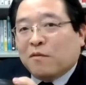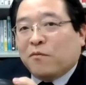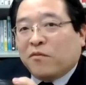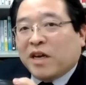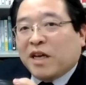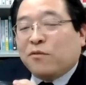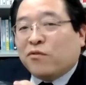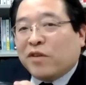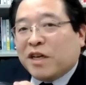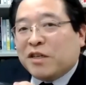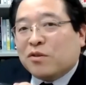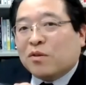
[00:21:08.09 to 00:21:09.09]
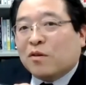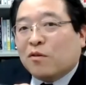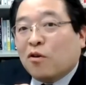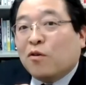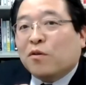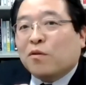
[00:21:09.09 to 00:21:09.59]
very fresh
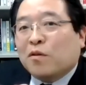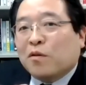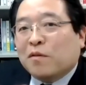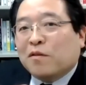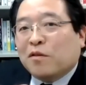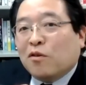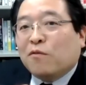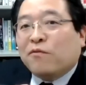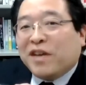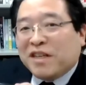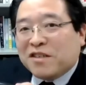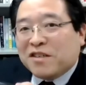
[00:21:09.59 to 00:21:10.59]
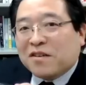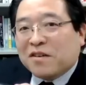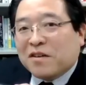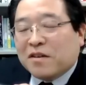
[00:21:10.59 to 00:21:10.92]
raw raw fish.